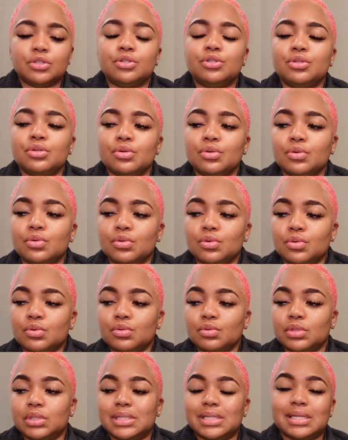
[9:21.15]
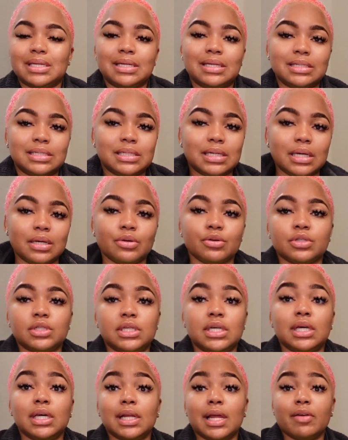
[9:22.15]
do T10 or
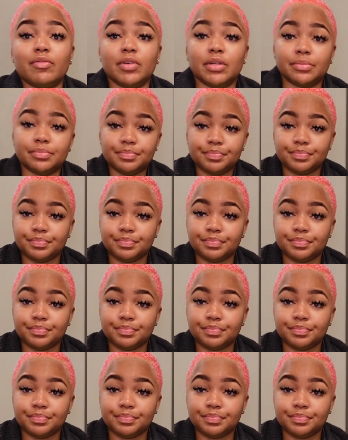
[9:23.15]
T11.